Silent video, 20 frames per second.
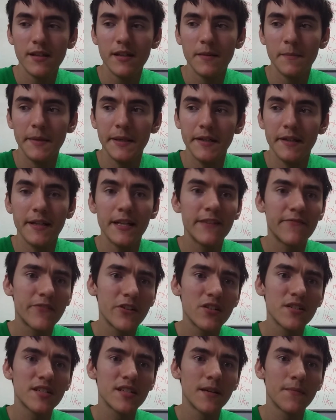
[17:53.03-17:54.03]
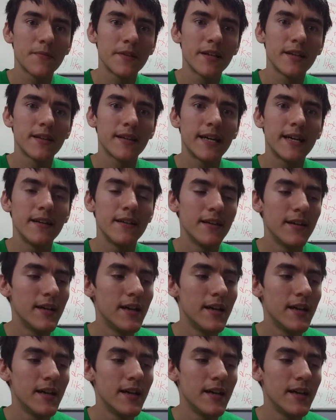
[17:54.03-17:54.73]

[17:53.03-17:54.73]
But if there is something that